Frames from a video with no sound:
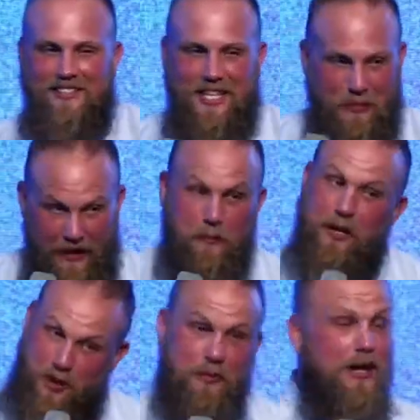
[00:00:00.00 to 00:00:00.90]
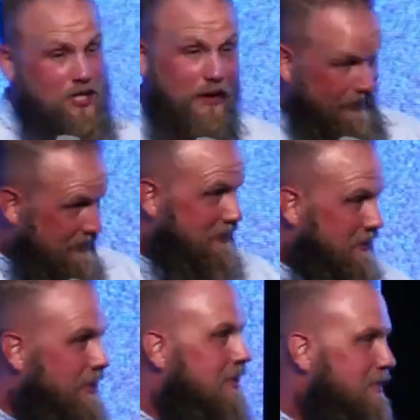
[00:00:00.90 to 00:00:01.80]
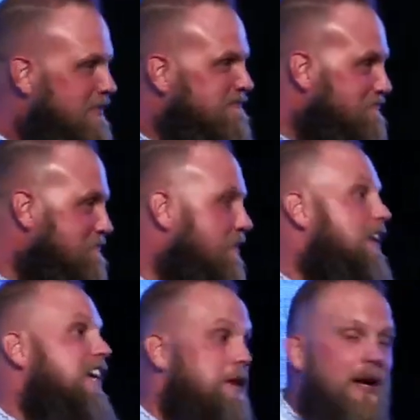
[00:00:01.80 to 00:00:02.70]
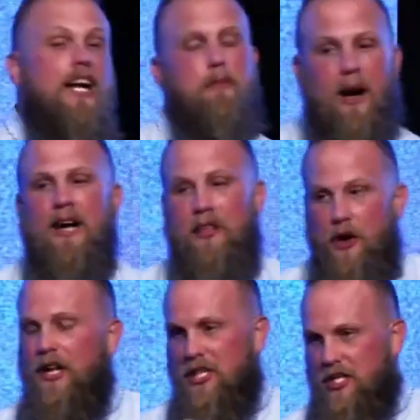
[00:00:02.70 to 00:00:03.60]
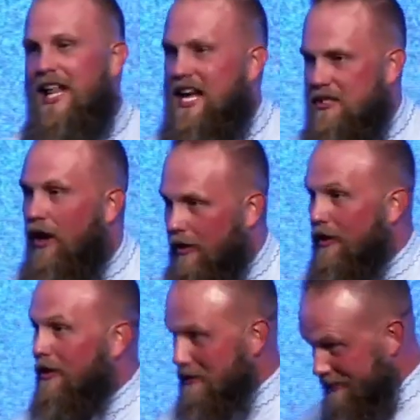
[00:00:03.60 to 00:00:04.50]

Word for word: Anybody ever bought too much of it? Anybody ever bought it and thought it should last longer?